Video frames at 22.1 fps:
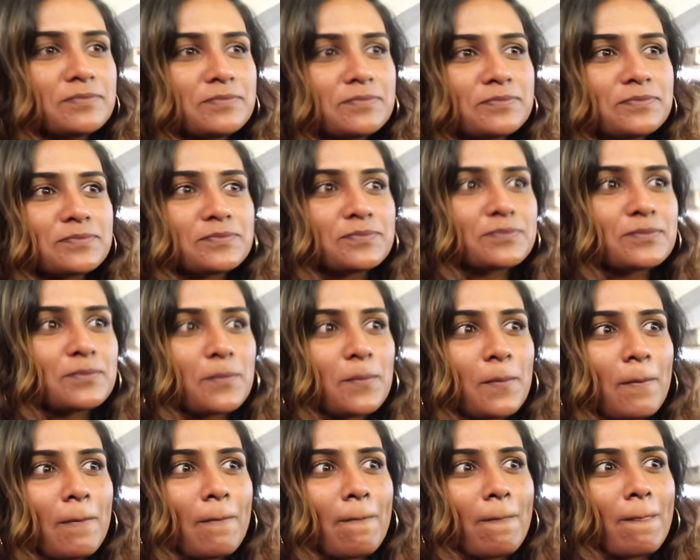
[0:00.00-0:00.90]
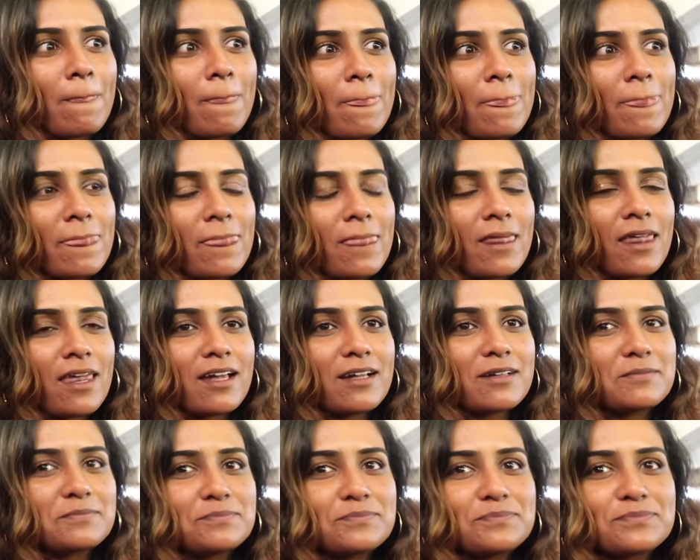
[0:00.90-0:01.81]
I think the last time you were on the vlog, we were
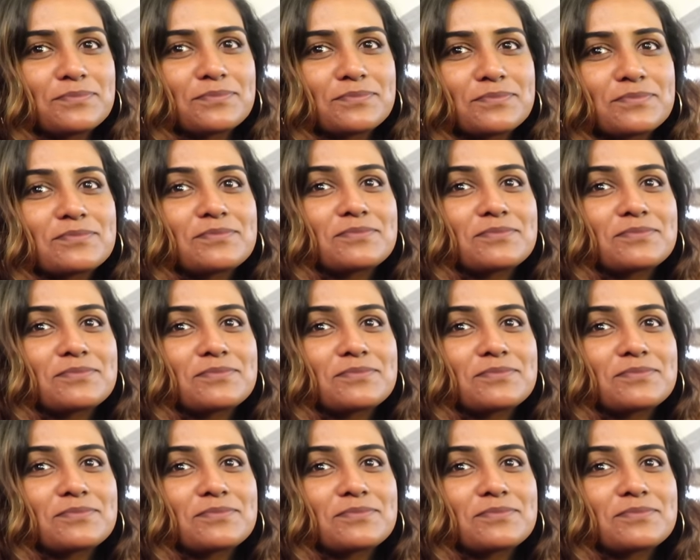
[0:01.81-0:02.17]
at Friends.